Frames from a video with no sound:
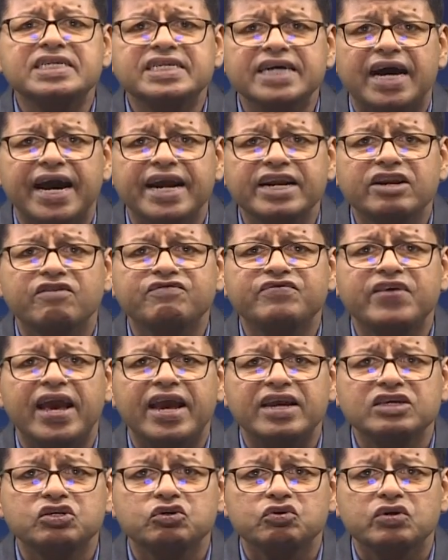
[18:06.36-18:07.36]
died of their
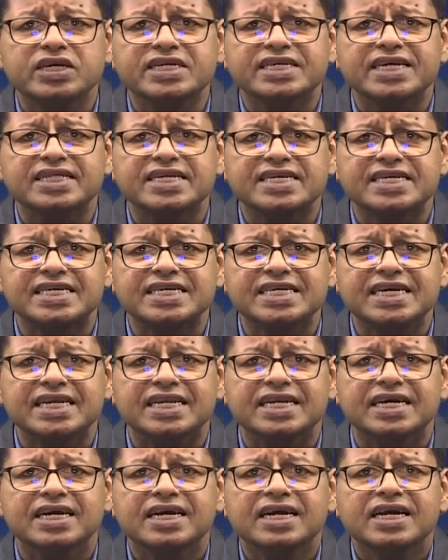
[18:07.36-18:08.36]
injuries at the
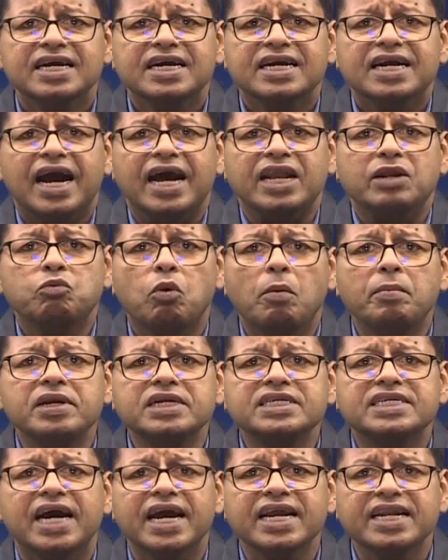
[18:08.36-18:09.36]
scene, and a
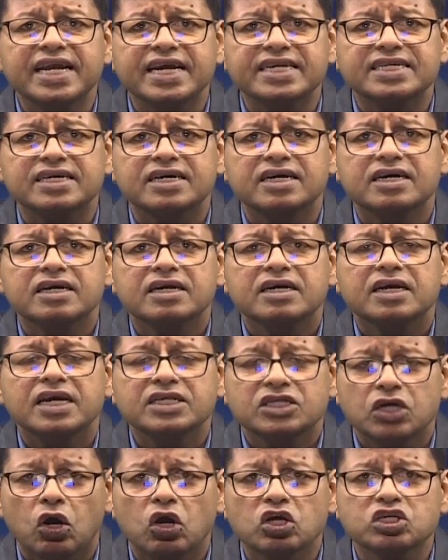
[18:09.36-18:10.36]
woman died later
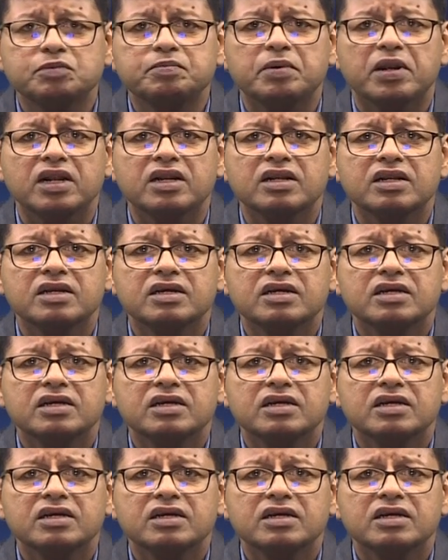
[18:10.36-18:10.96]
in the hospital.